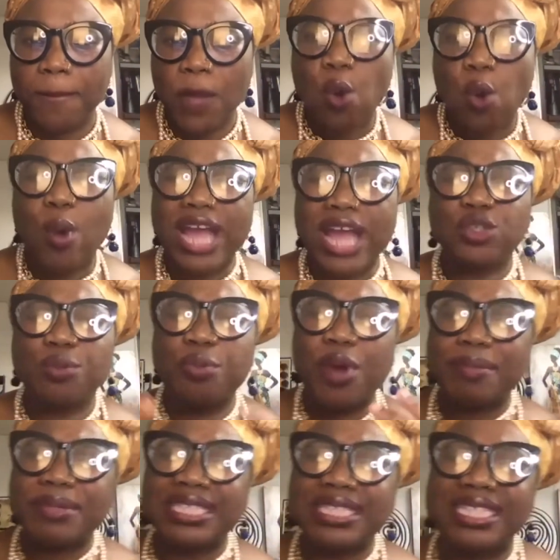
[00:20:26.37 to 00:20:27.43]
White
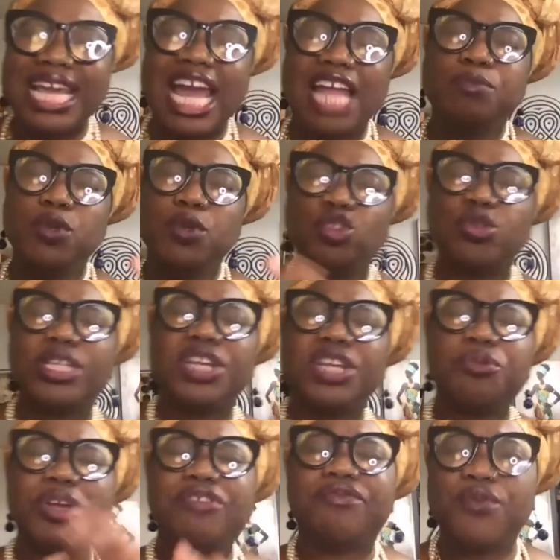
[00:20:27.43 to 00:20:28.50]
supremacy and mutually
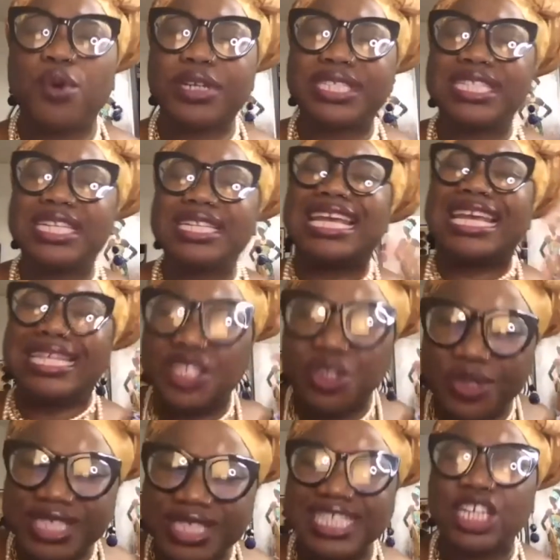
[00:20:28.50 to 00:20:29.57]
reinforcing
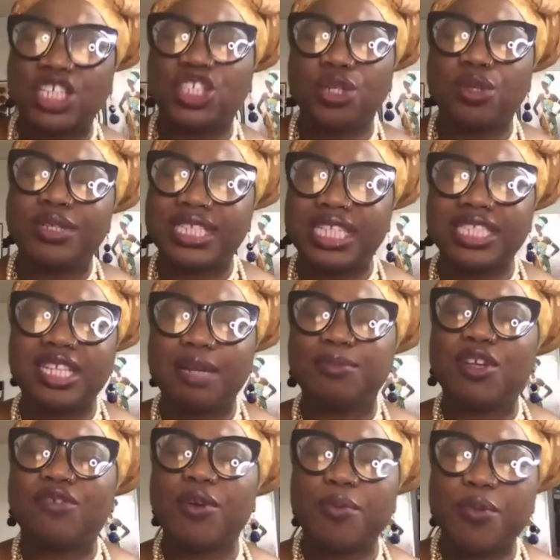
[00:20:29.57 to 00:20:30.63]
intersectional systems
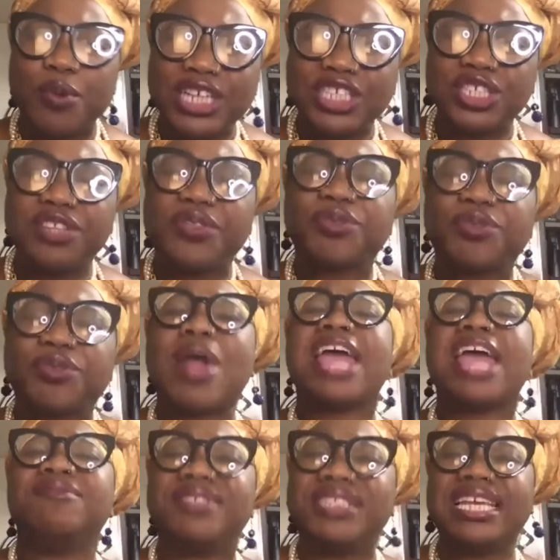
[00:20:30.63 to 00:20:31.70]
of oppression
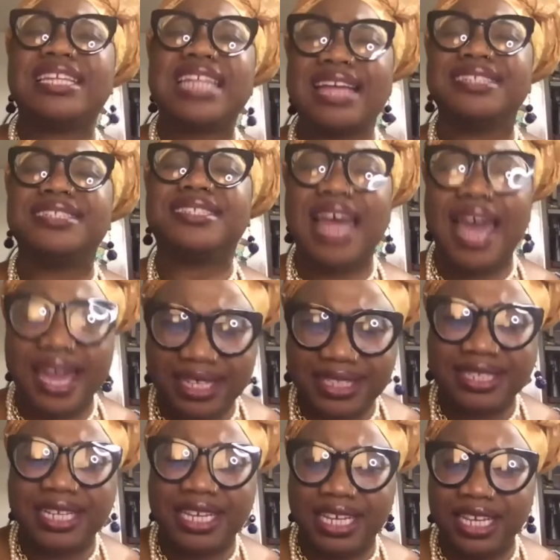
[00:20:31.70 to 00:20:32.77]
thrives in
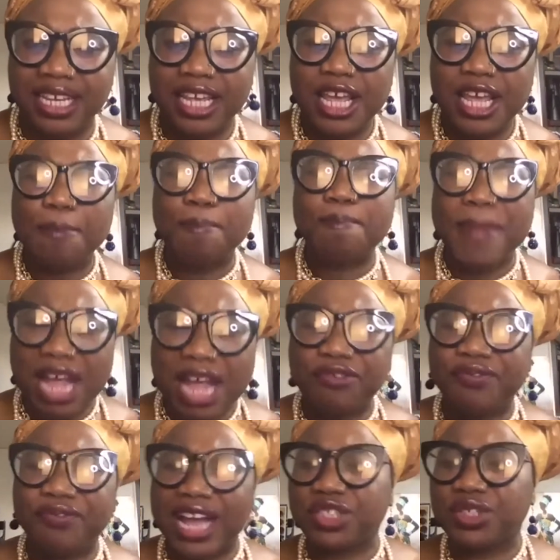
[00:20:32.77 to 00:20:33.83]
anxiety,
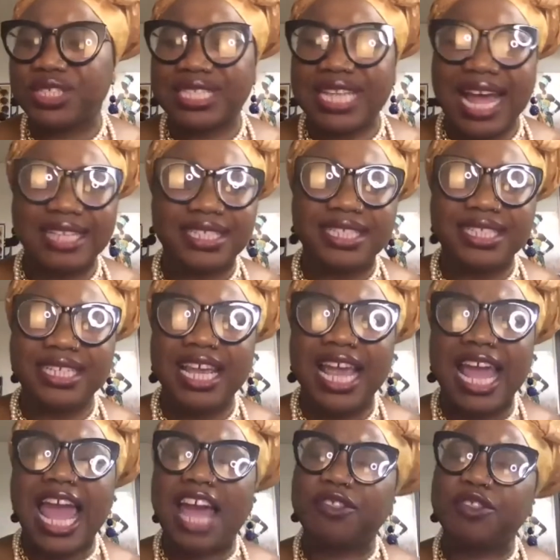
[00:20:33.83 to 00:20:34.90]
manufactured scarcity,
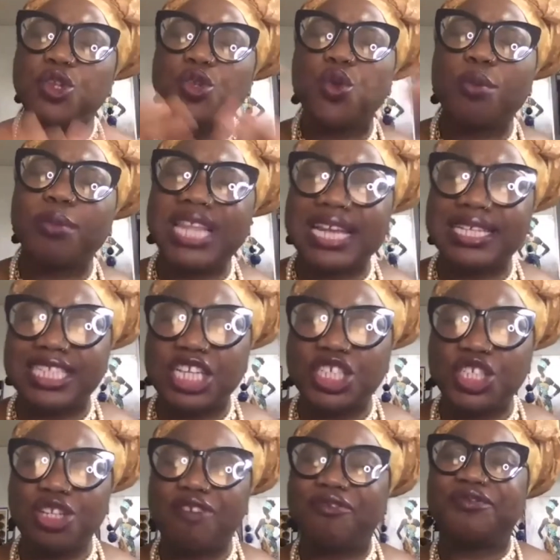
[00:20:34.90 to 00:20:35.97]
and the
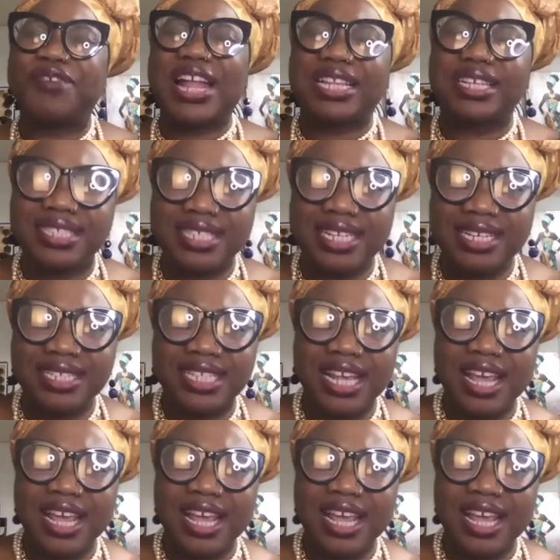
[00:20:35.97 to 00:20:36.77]
normalization of fallacies